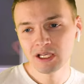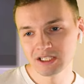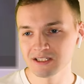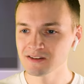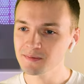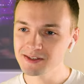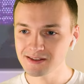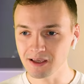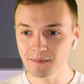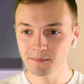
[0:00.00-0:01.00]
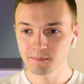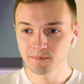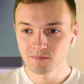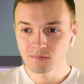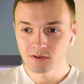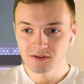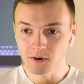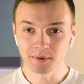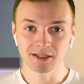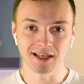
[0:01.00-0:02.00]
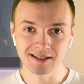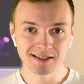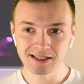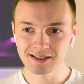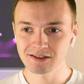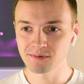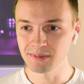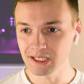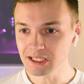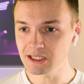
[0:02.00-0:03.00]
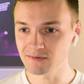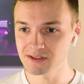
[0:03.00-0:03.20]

she's not stopping dancing since the beginning.